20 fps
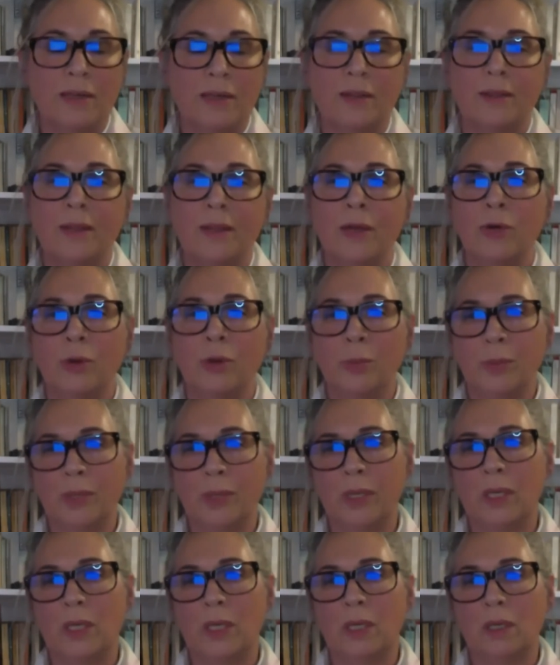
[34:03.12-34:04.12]

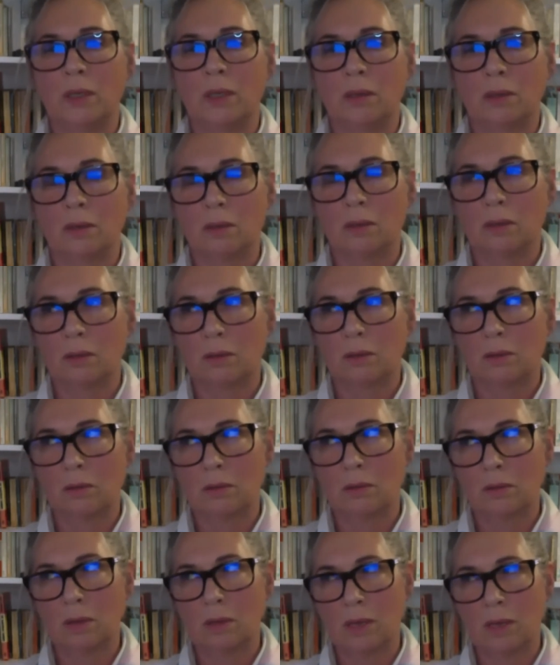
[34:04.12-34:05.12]
therapy
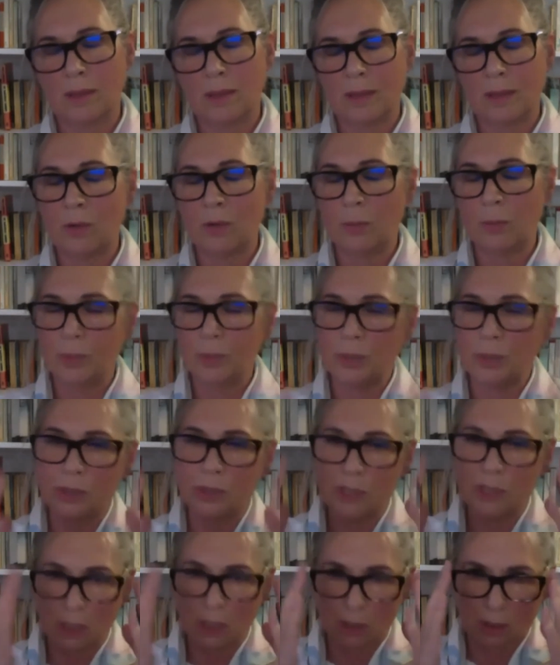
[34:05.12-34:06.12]
and
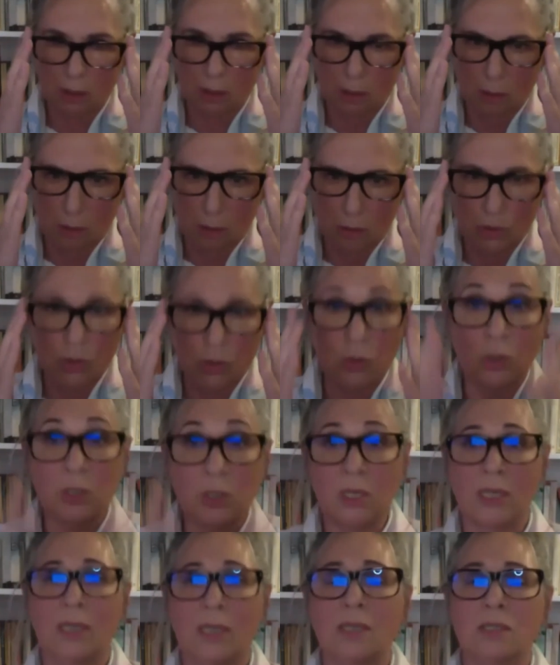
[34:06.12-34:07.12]
therapeutic
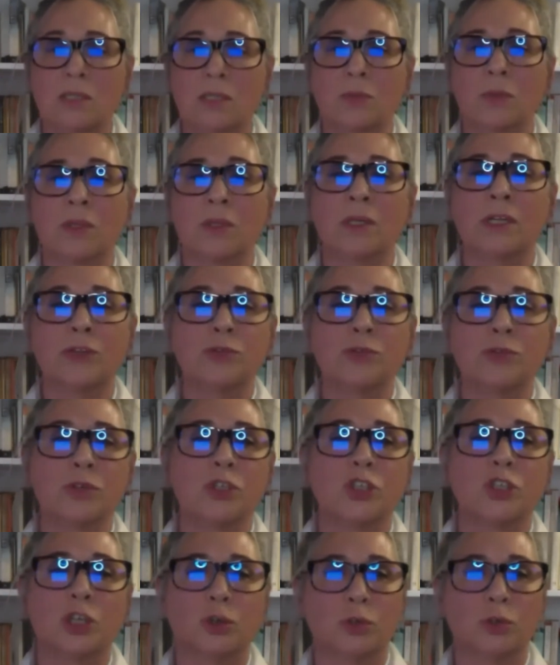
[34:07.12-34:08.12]
journeys with
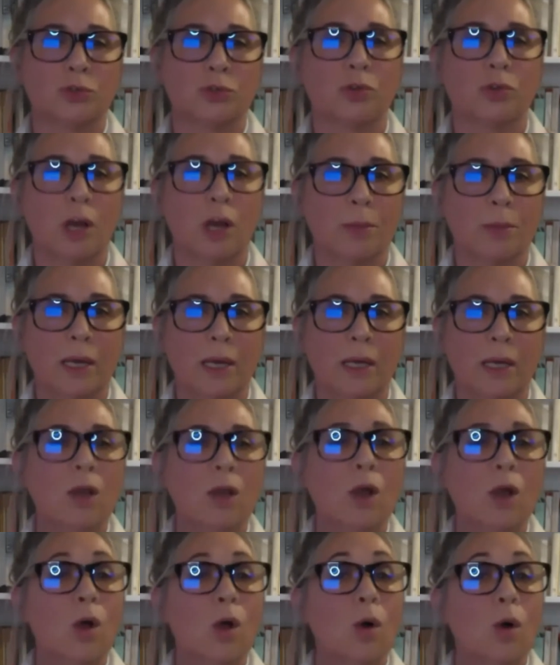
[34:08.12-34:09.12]
literature or drama.
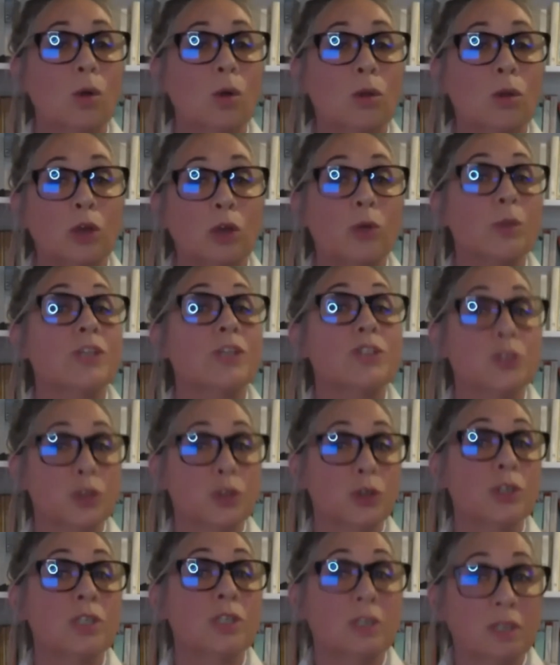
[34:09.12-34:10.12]
Although we
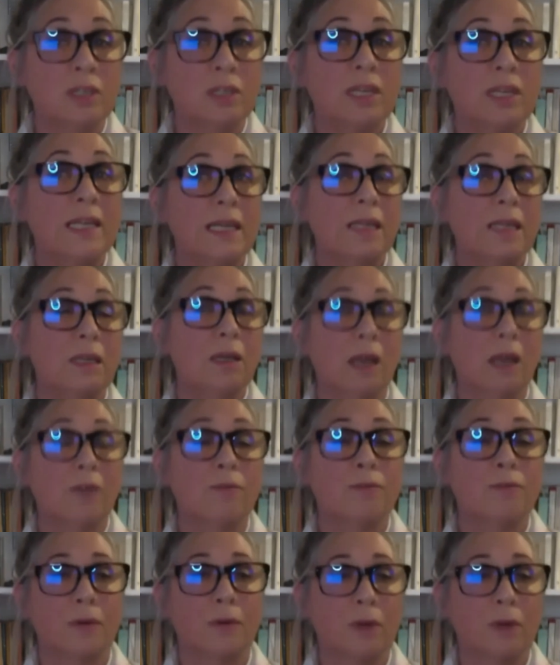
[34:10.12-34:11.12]
certainly have,
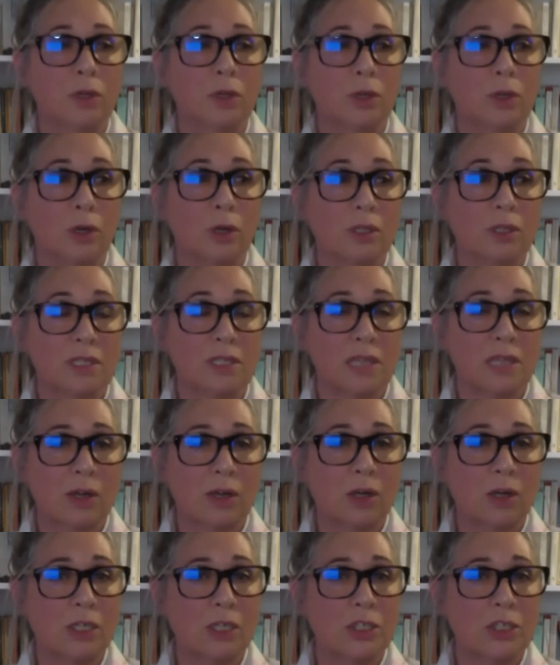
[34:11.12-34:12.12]

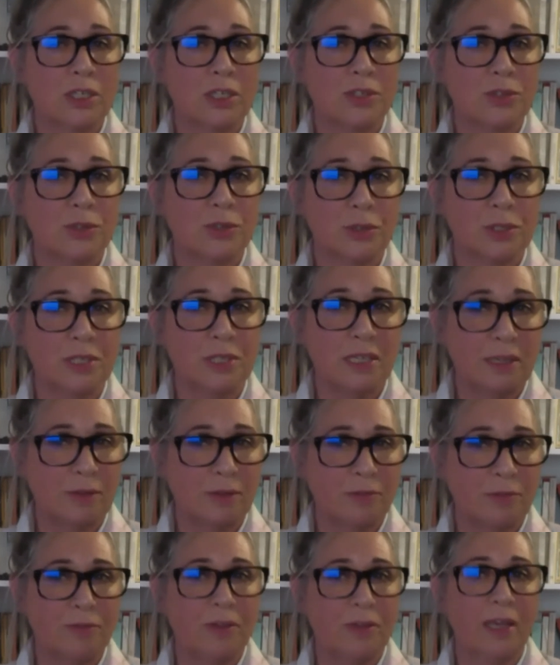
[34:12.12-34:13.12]
psychology has certainly
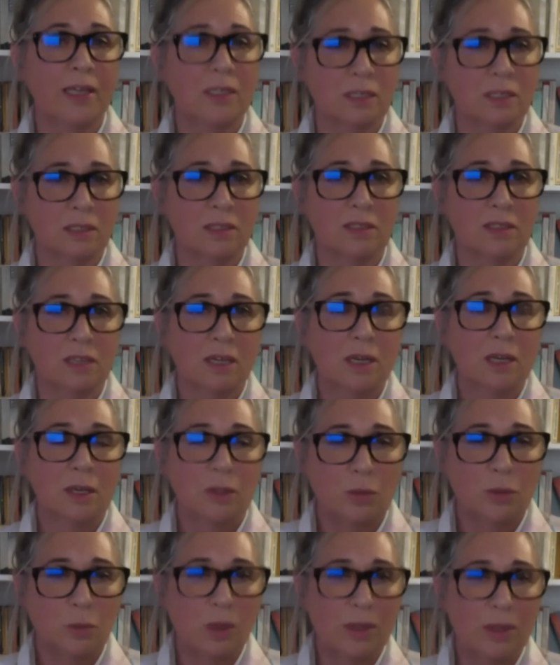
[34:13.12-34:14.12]
affected
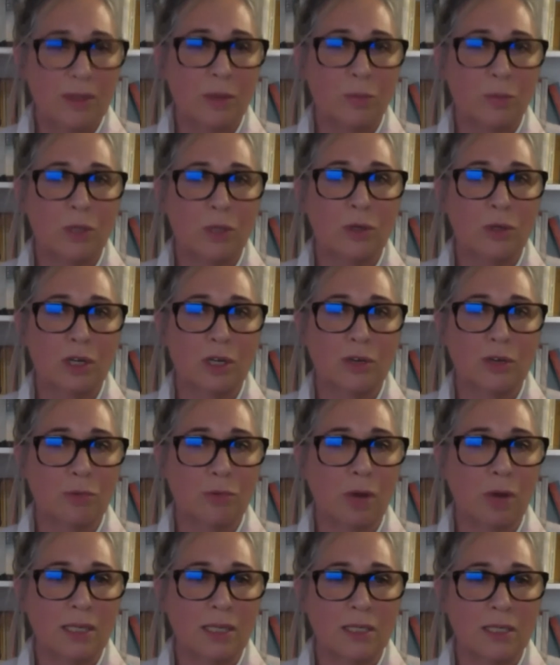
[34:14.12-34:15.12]
the way that we look at
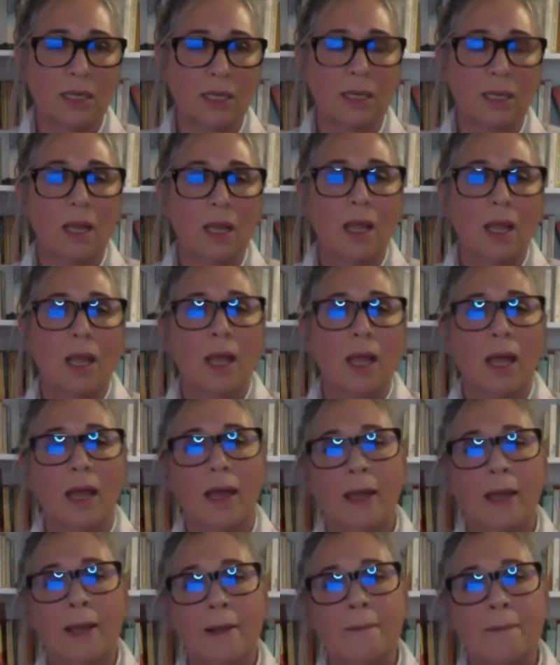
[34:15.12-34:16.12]
writing.
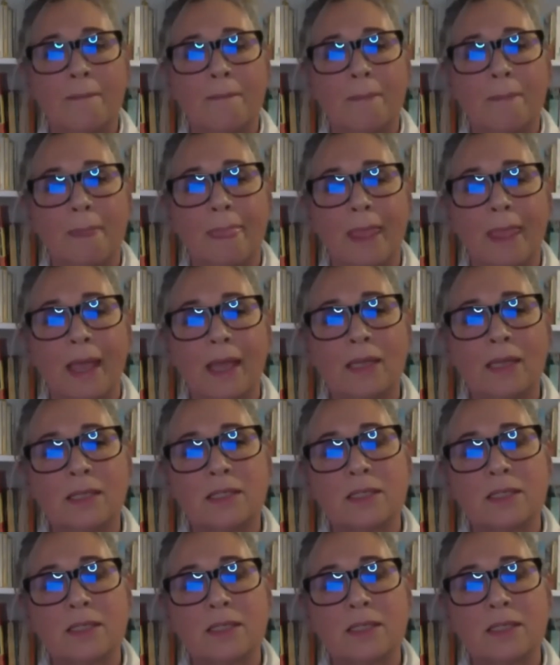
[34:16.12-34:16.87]
And